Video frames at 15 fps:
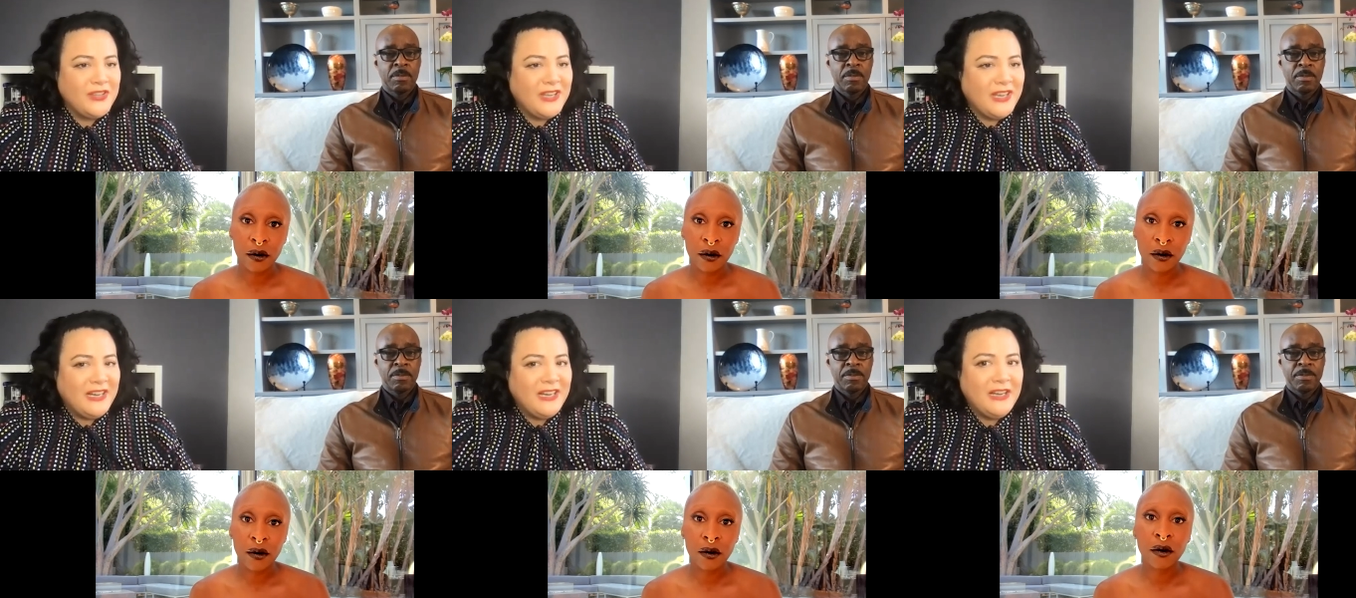
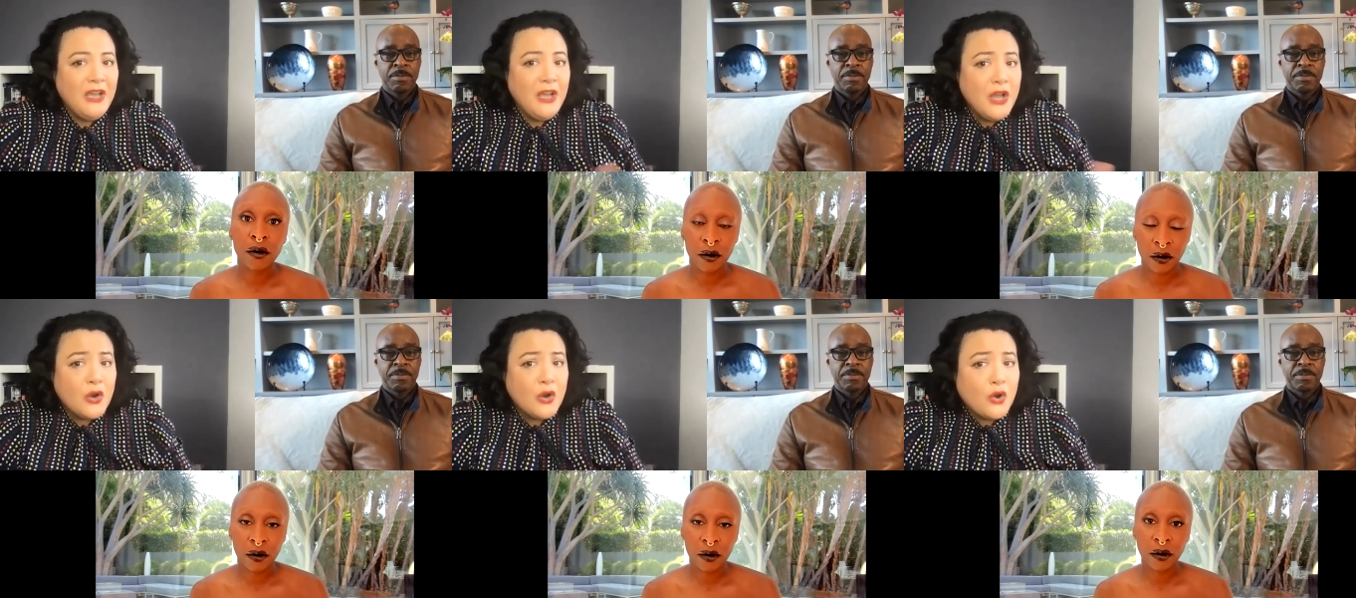Speaker 1: Uh,
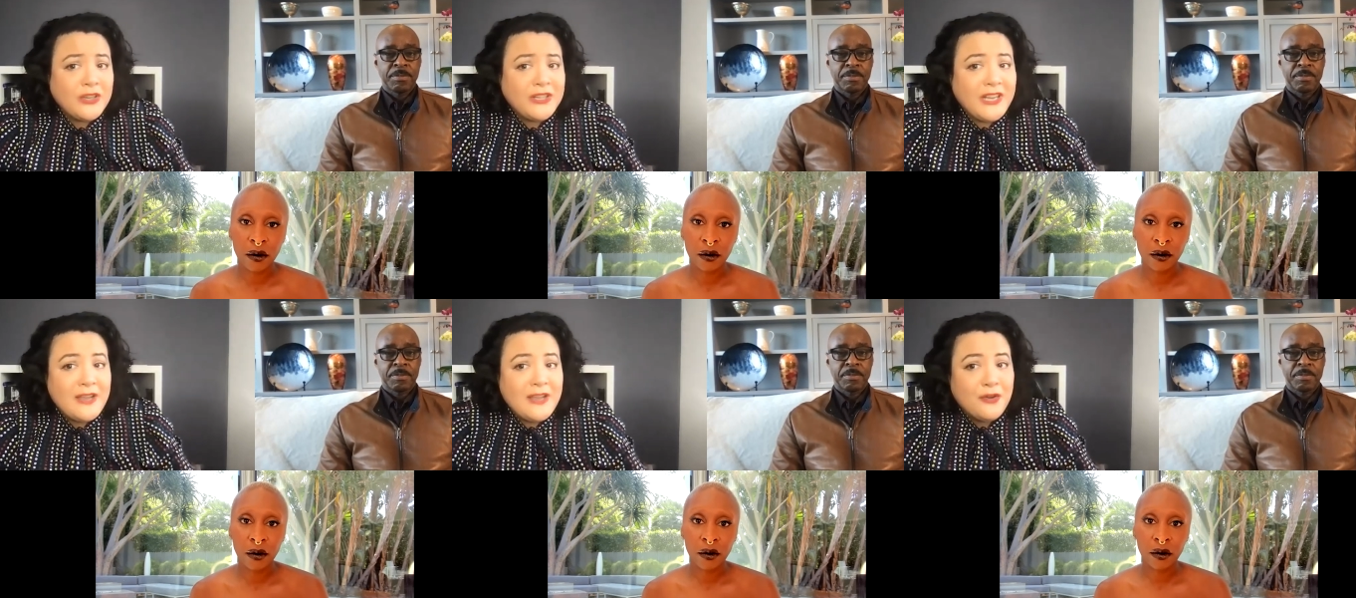
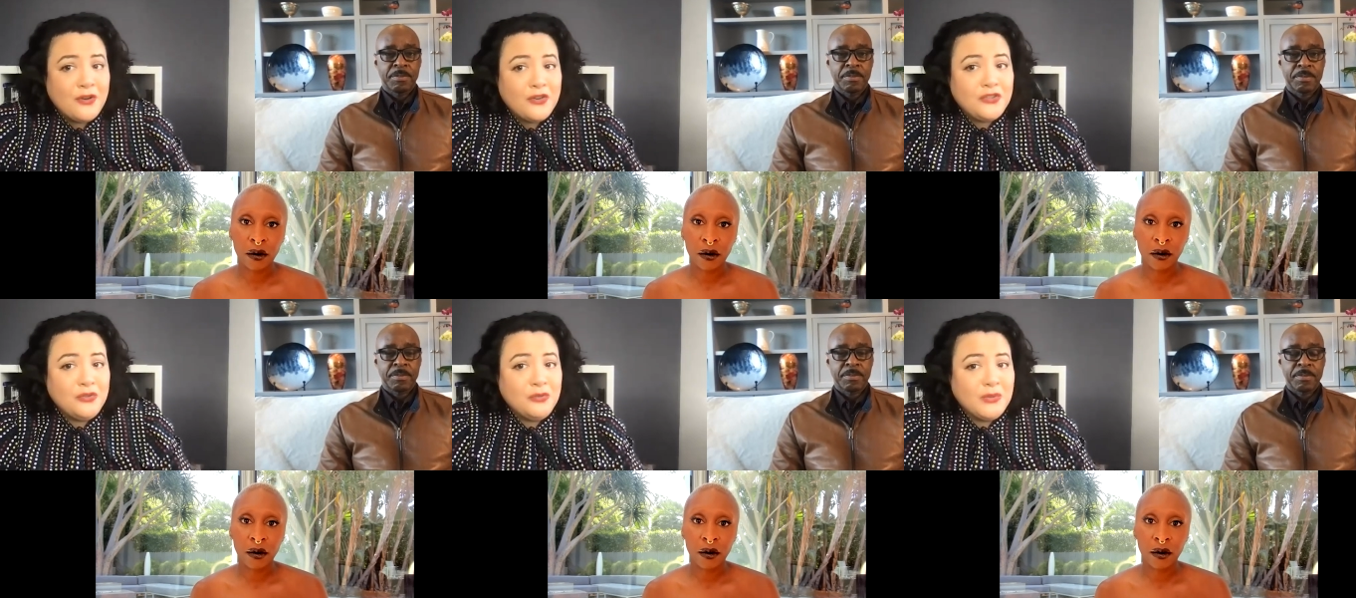Courtney, I've
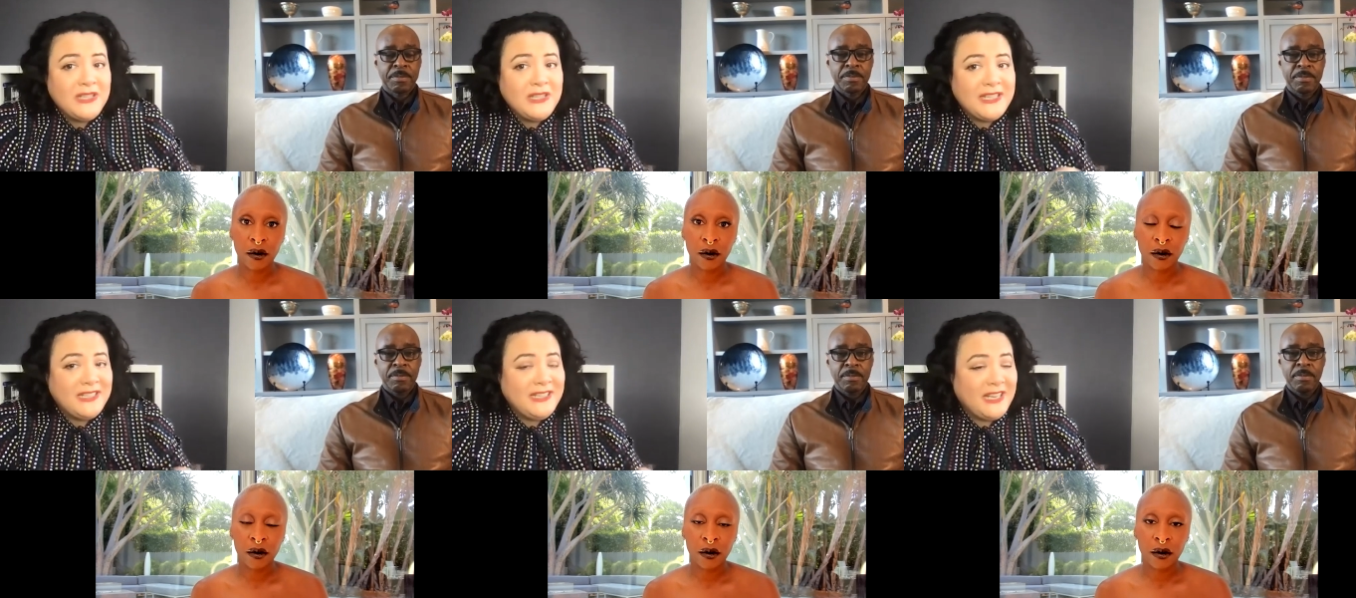heard you really
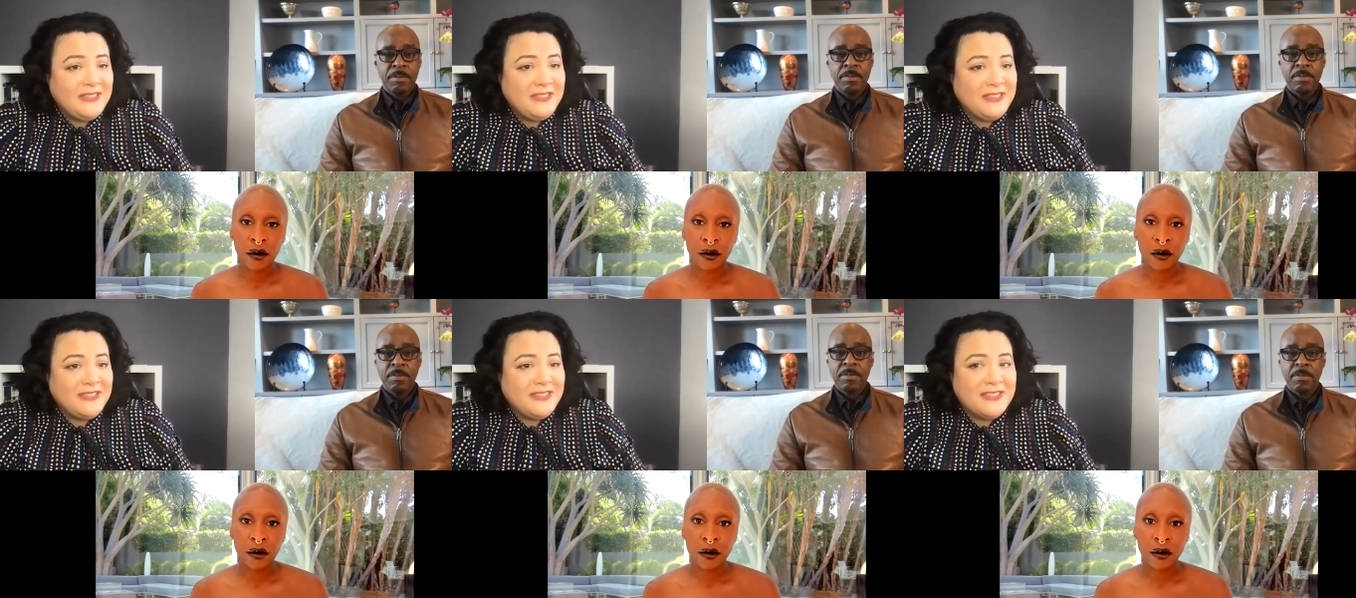
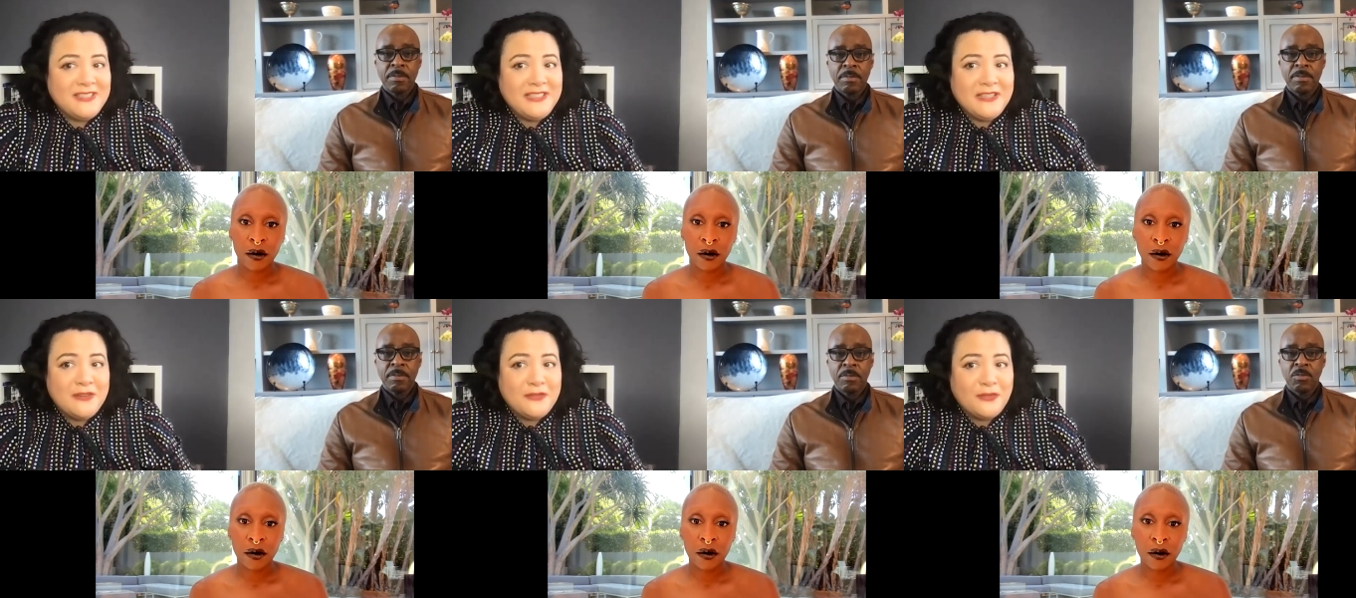connected to C.L.